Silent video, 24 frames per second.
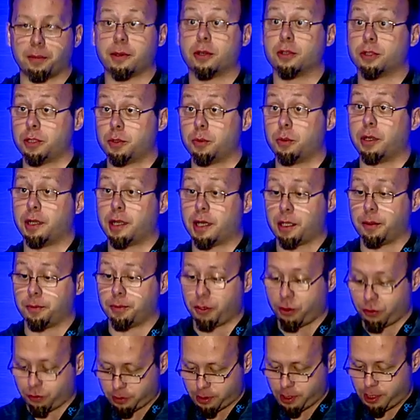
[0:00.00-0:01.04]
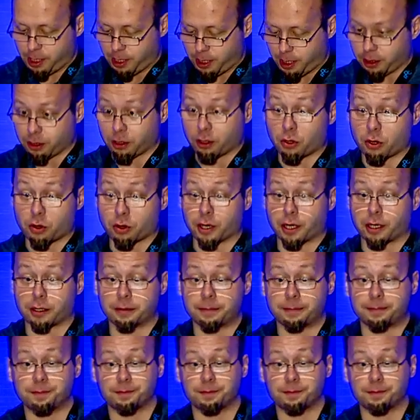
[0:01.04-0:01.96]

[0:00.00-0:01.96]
because it will help you in the long run.